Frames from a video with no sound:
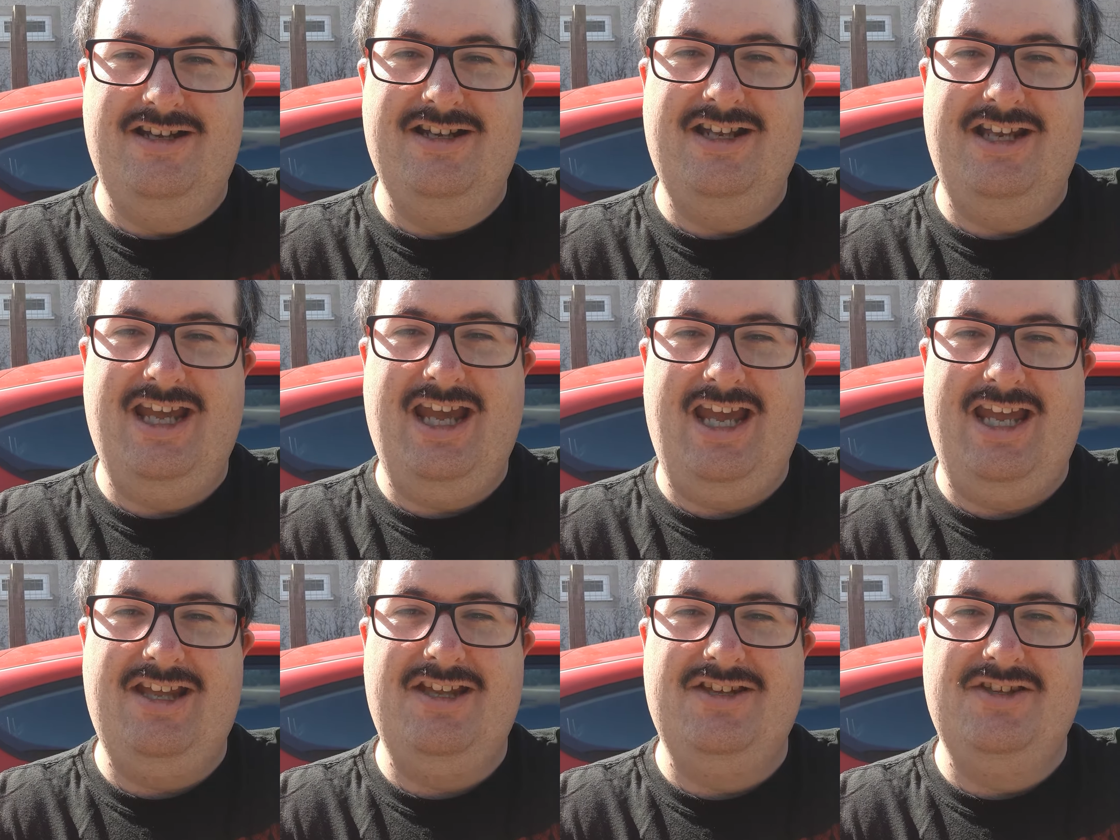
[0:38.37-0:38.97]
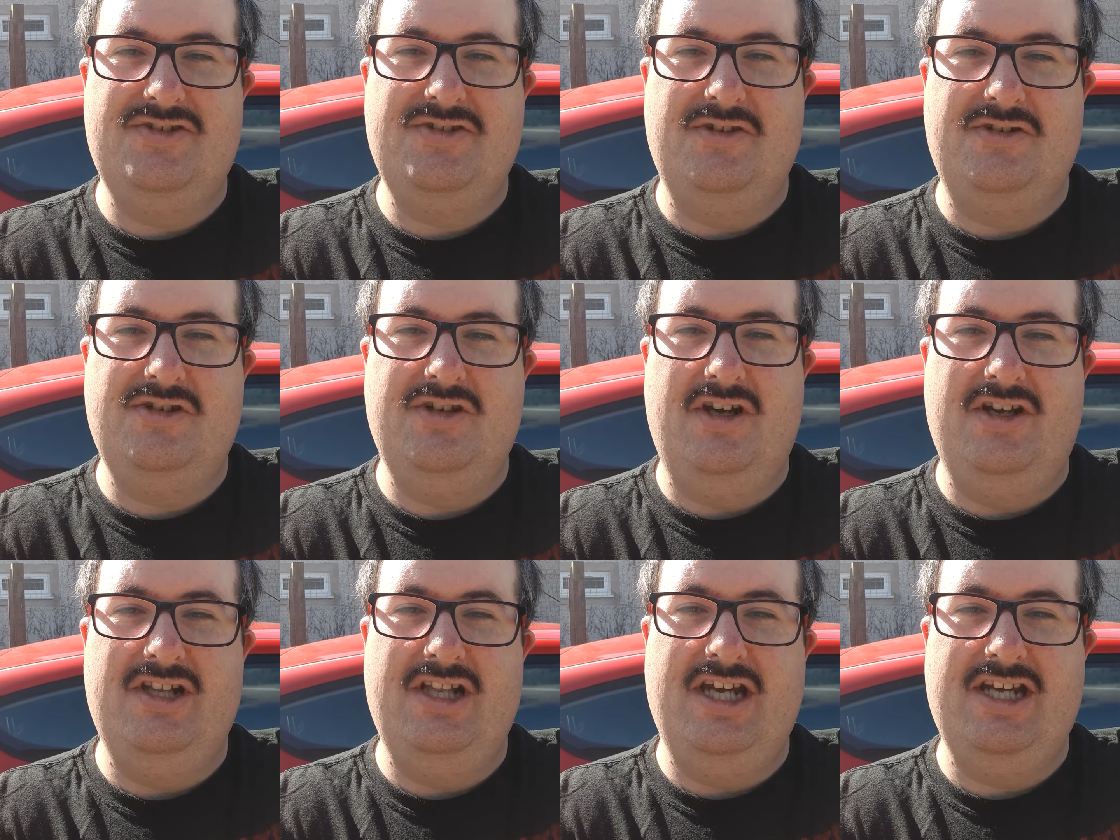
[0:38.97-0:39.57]
Yeah, so
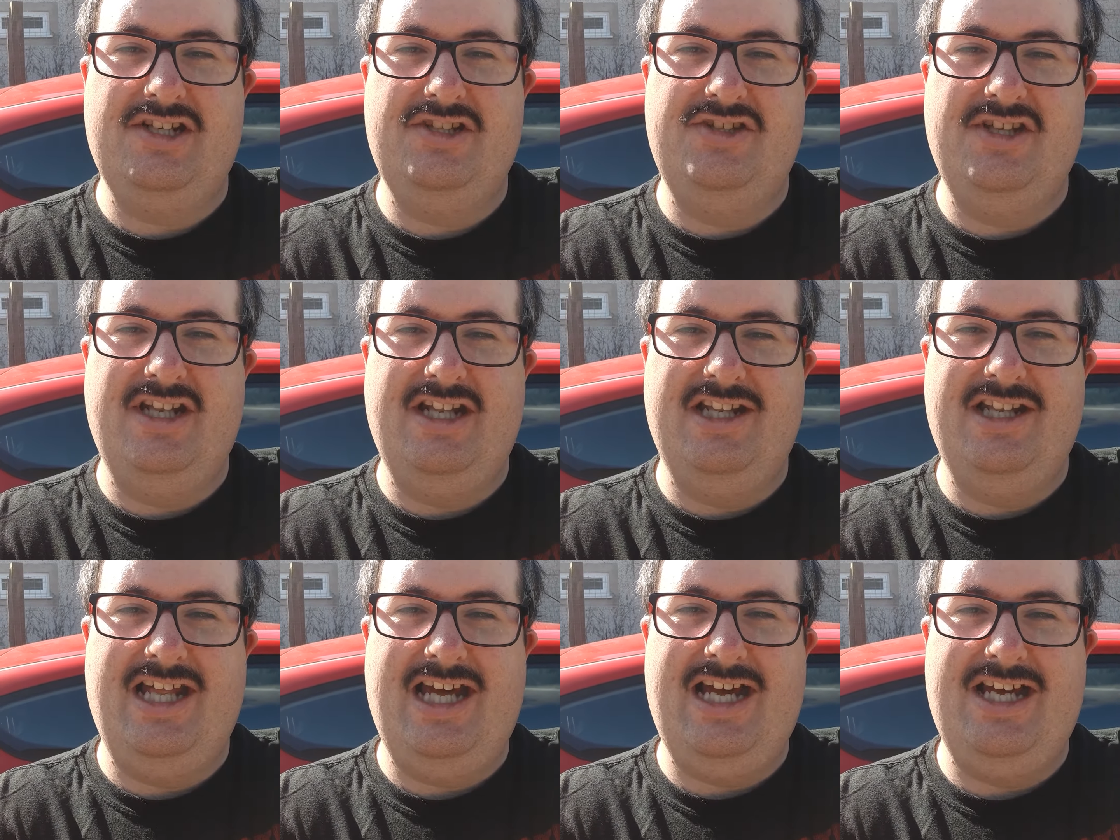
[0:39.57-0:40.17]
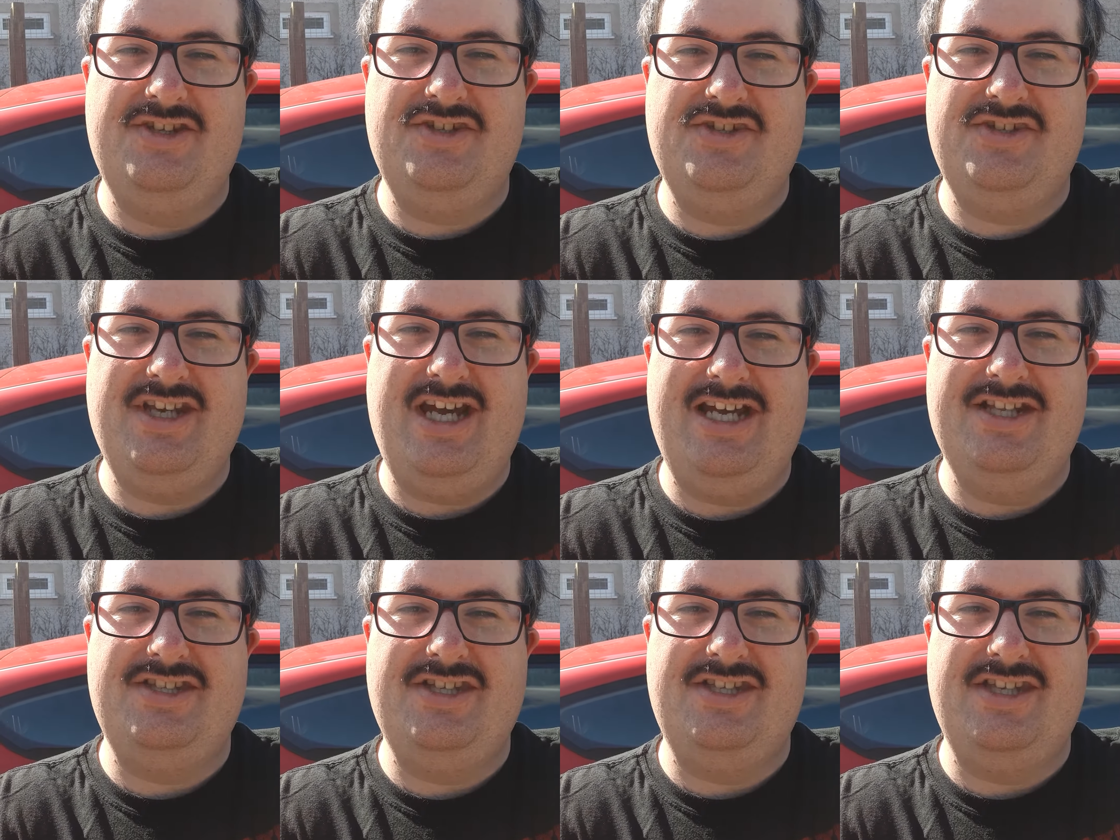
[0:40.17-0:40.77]
good luck to the lads
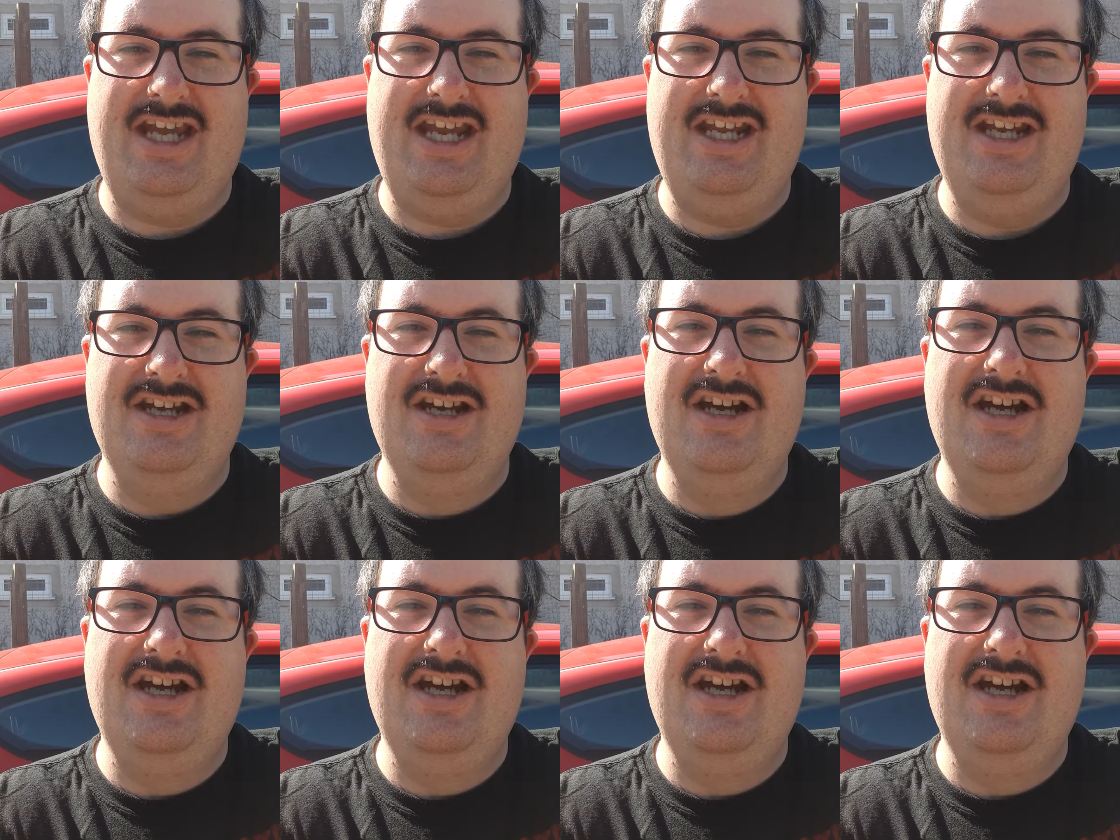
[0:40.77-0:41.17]
Saturday,